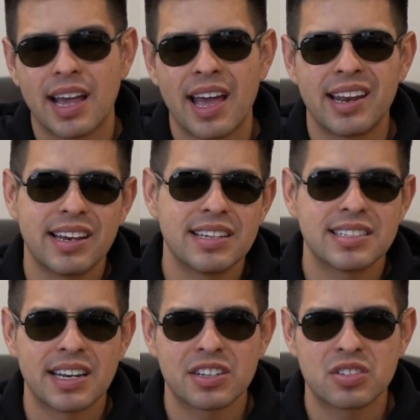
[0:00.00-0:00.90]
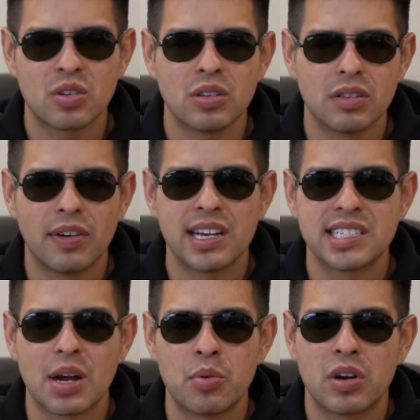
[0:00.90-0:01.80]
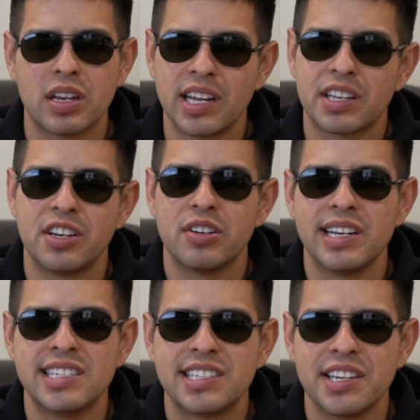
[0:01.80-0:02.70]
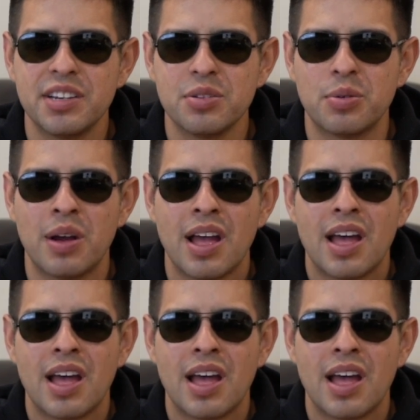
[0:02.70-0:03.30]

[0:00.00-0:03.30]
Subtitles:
and it is an external device that will connect to your ECU.